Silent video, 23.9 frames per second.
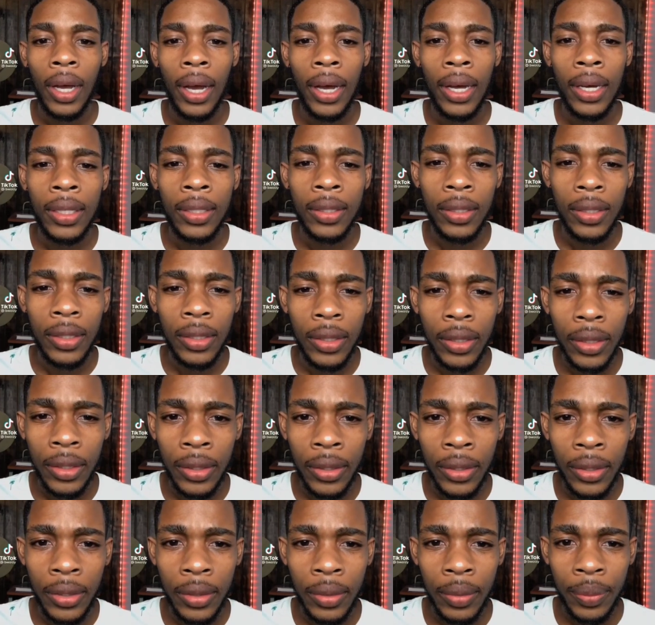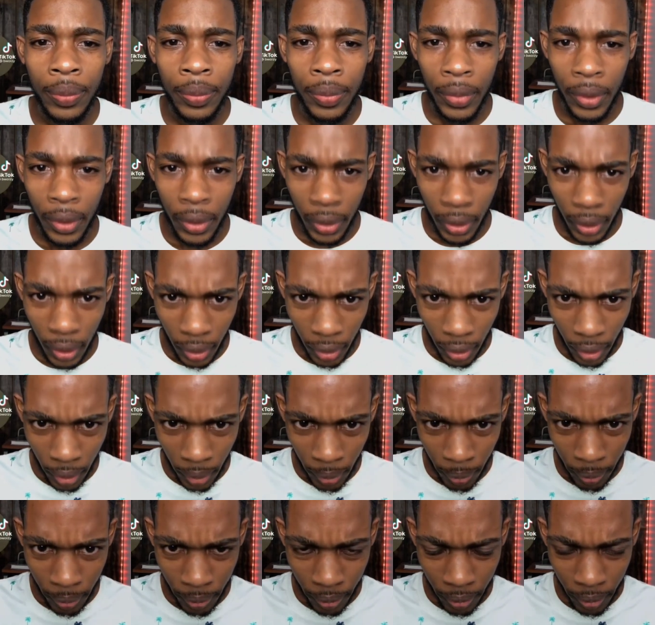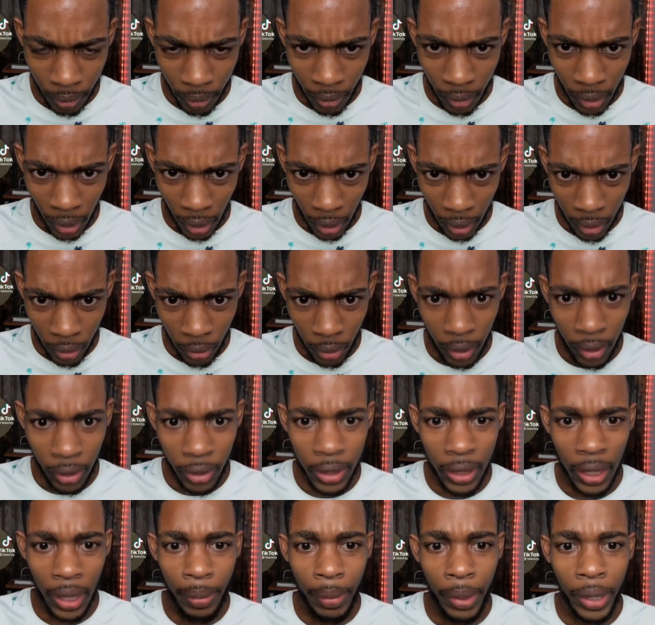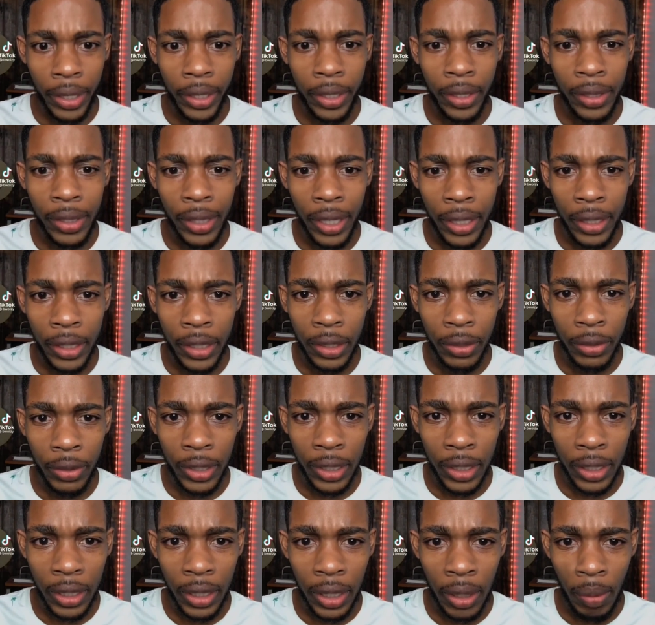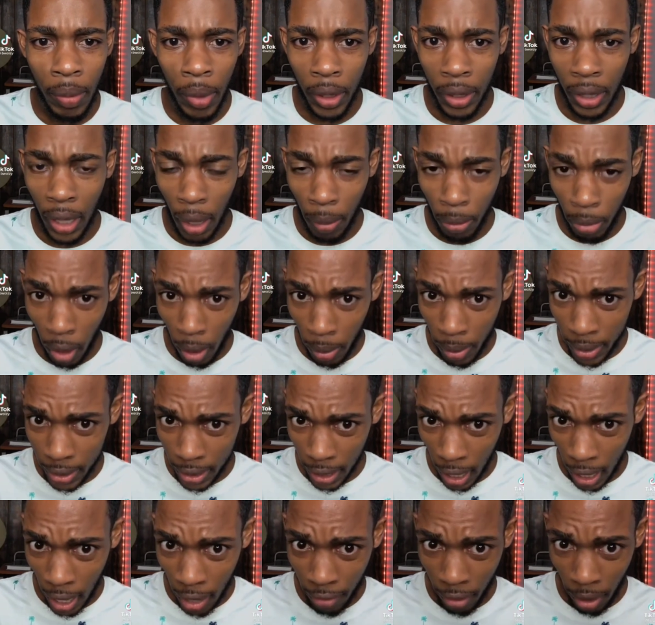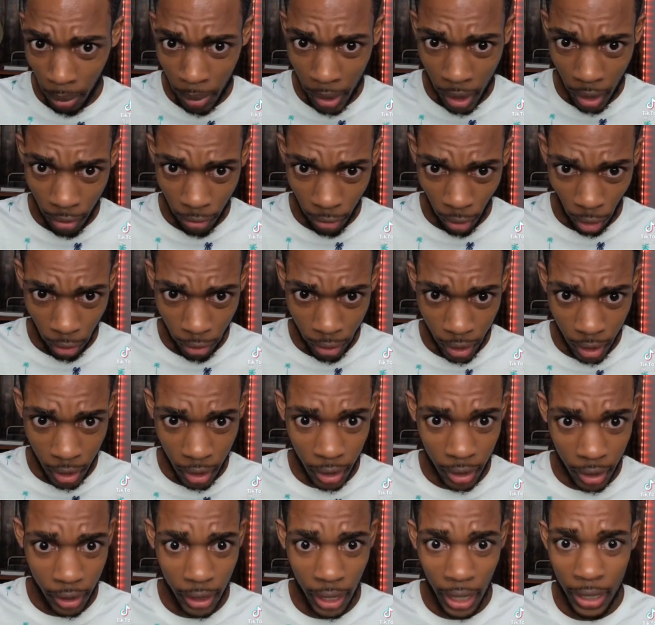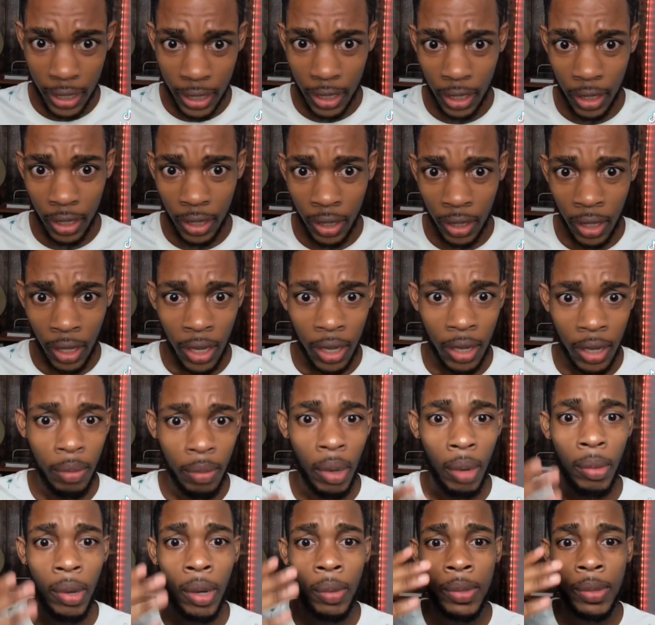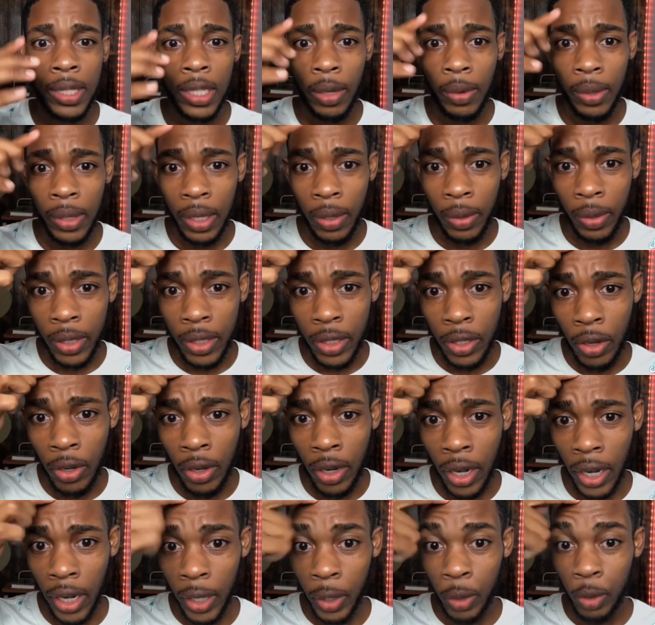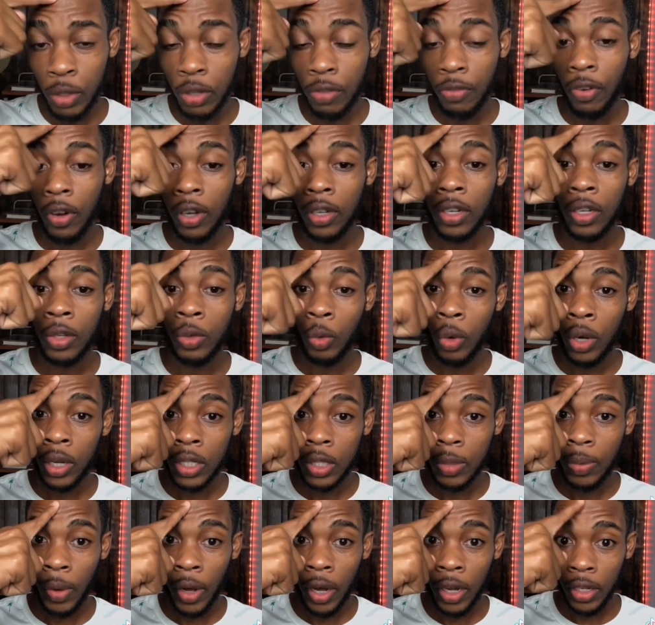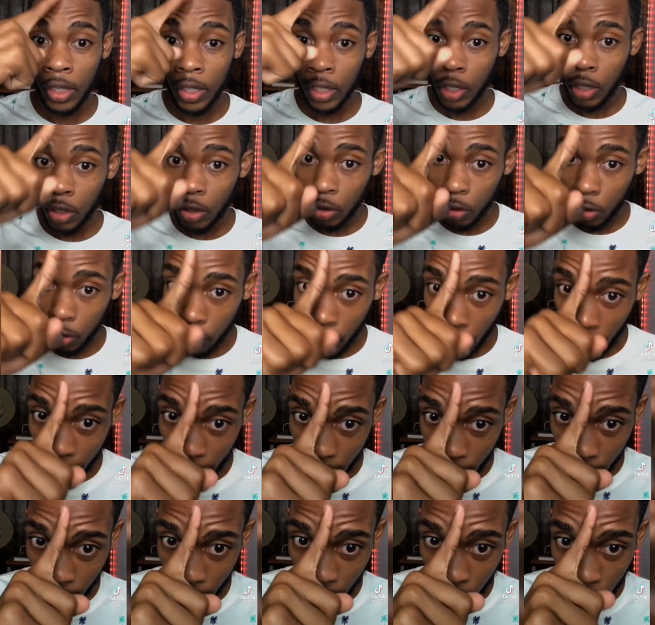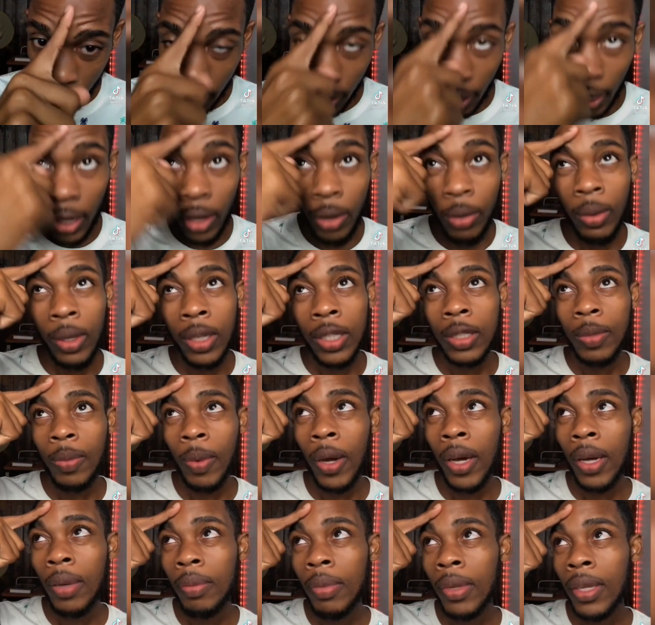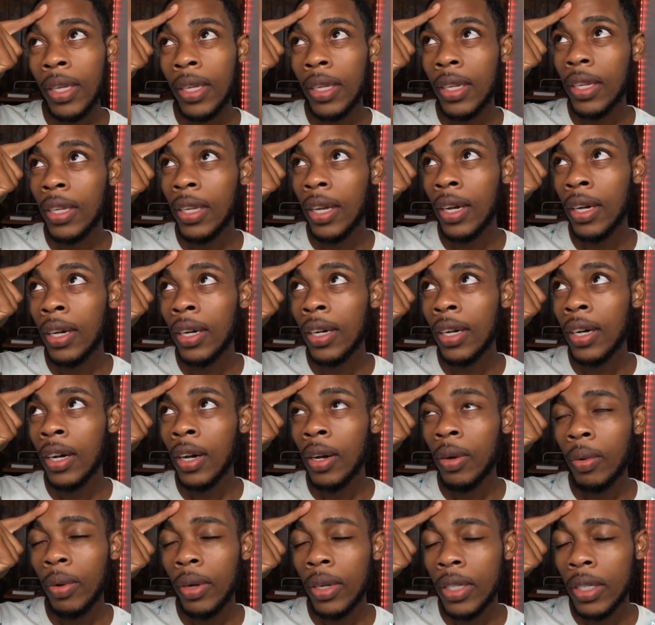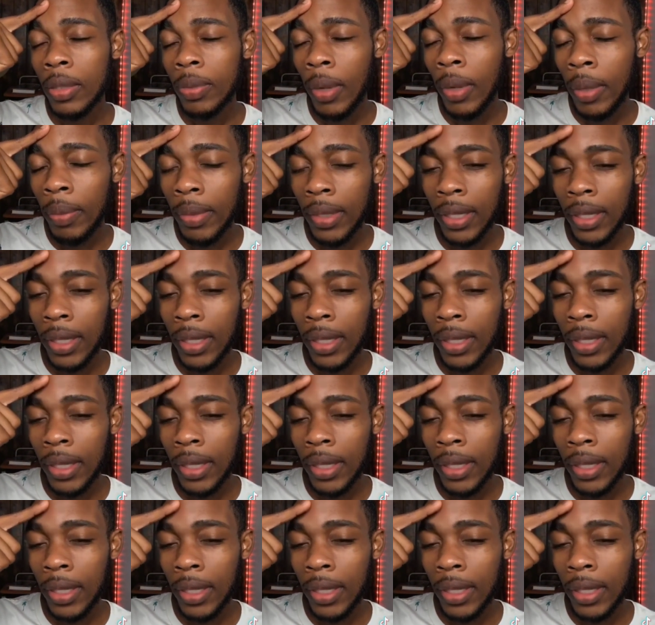And you know, um, I know it looks like my hairline is receding, but I promise I have a big forehead. That's it. My mommy said when I was younger, I used to fall on one spot right here. Like one spot media, one spot.